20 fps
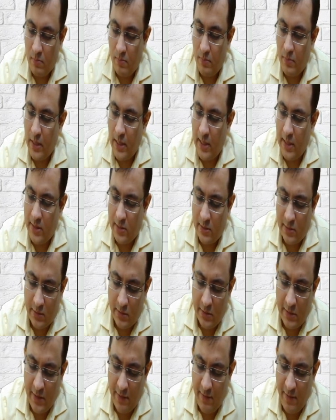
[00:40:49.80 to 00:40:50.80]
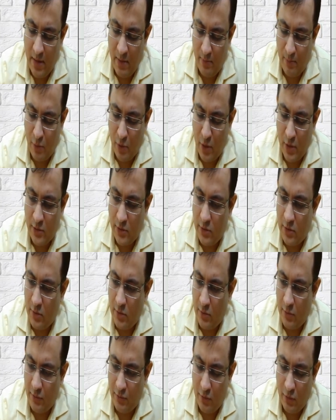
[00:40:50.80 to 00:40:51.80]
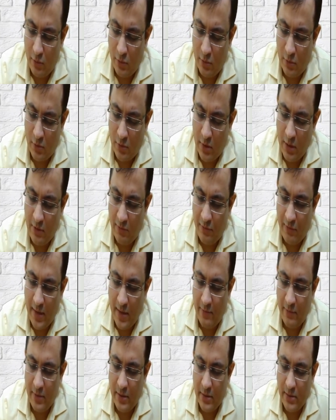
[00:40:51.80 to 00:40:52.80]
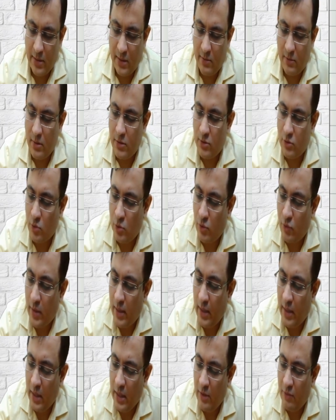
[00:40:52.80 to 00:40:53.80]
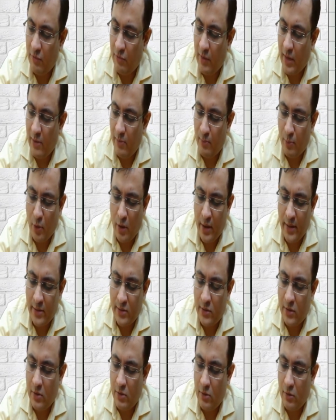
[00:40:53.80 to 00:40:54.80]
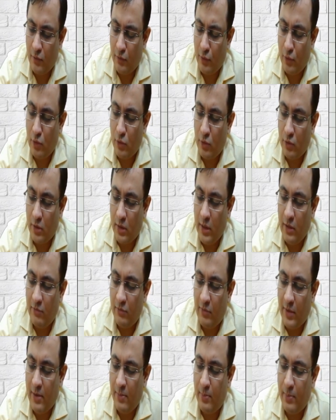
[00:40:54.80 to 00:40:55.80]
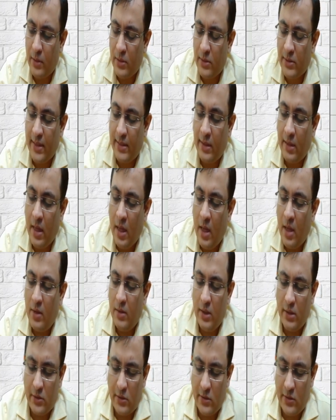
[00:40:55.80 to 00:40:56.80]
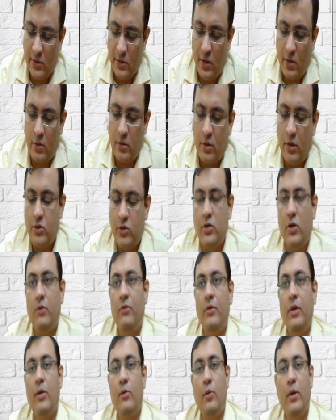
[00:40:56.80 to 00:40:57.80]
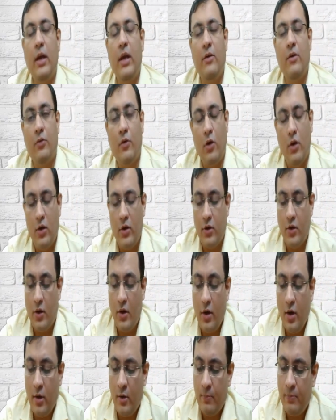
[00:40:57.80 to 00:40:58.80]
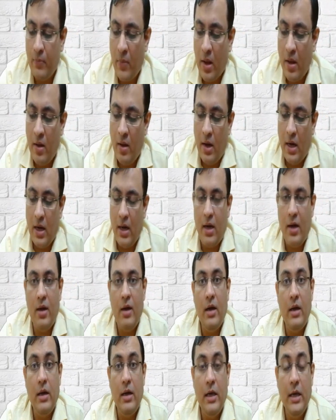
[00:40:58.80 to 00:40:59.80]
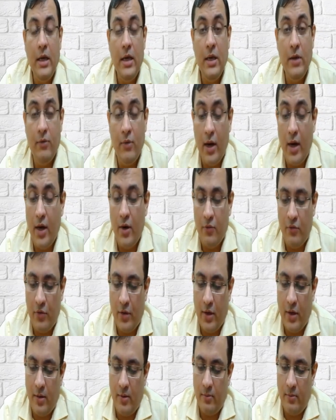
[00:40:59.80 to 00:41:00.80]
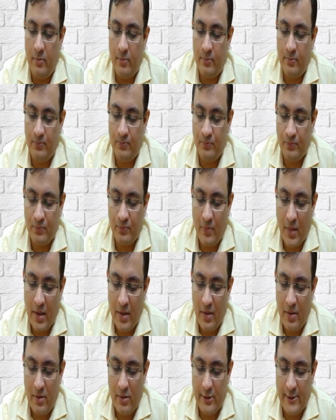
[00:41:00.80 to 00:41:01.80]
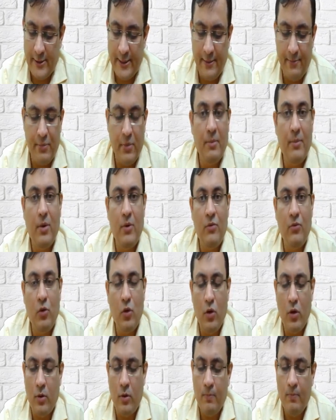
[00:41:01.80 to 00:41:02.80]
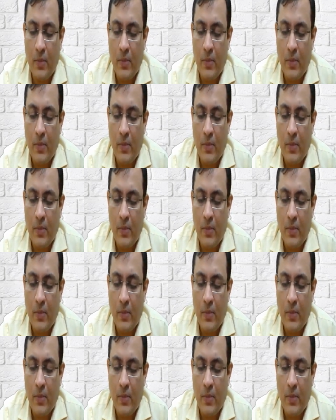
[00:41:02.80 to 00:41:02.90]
plus 7.0435 is equals to 25.0435%. This is your cost of equity for your levered firm. Step number 4.